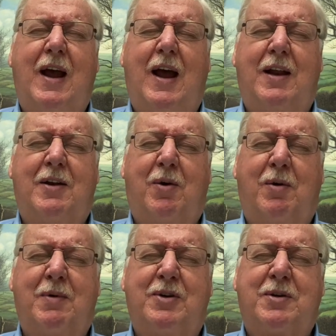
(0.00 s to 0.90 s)
and
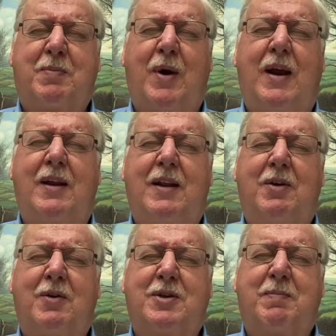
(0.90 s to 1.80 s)
Lord, we just pray that
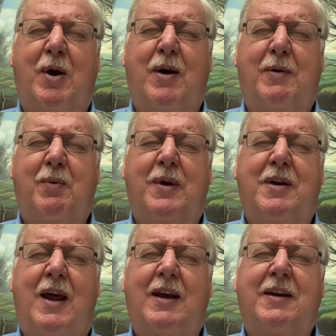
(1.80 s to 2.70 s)
your Spirit would
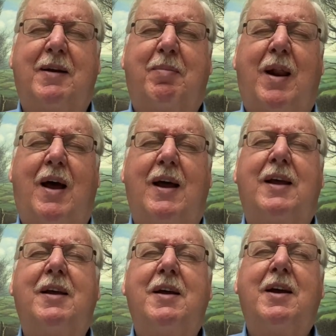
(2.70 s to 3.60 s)
take and
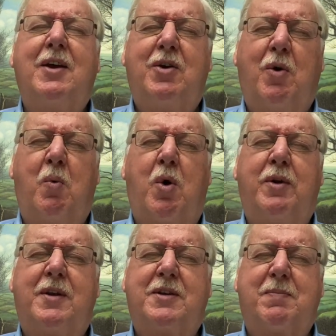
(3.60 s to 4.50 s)
apply your
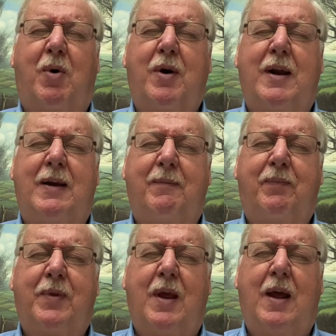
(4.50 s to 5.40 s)
word this morning
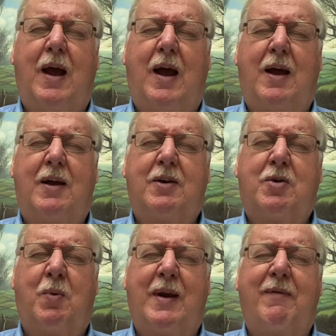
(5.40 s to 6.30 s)
uh,
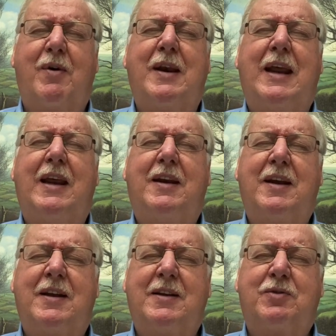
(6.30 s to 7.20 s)
to whatever need
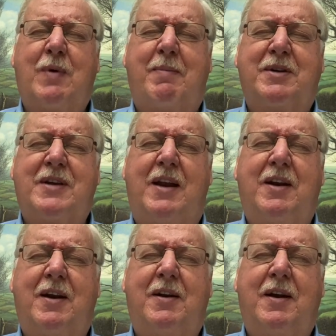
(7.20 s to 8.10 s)
is
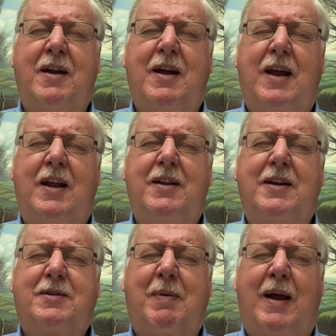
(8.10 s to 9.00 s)
represented in
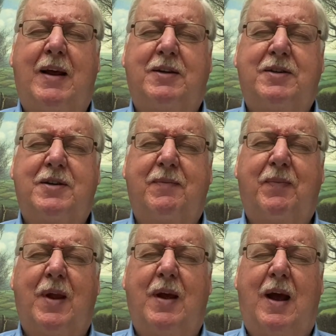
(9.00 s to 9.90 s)
this place.
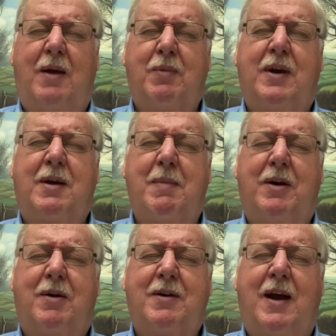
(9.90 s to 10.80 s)
And we commit
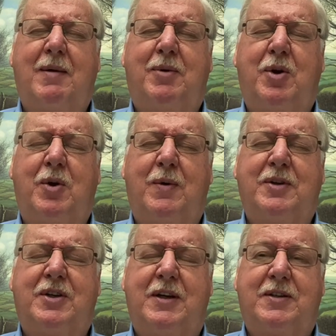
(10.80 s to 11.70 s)
our time to you in
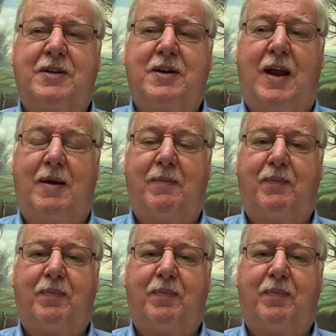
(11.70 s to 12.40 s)
Jesus' name.